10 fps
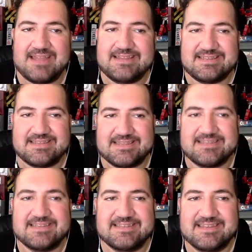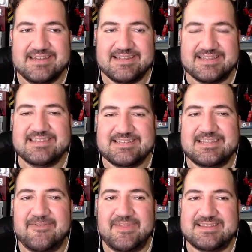hey, listen, this is the
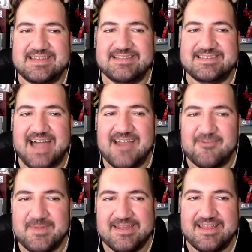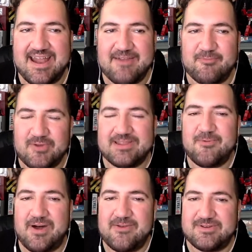stuff that's inside of me that I
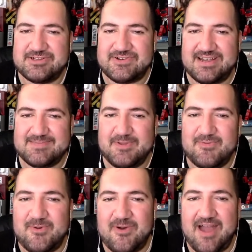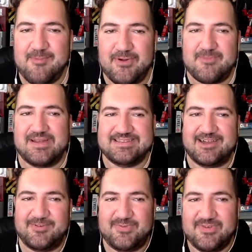really want to address before I put
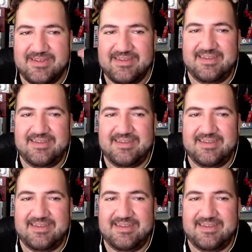myself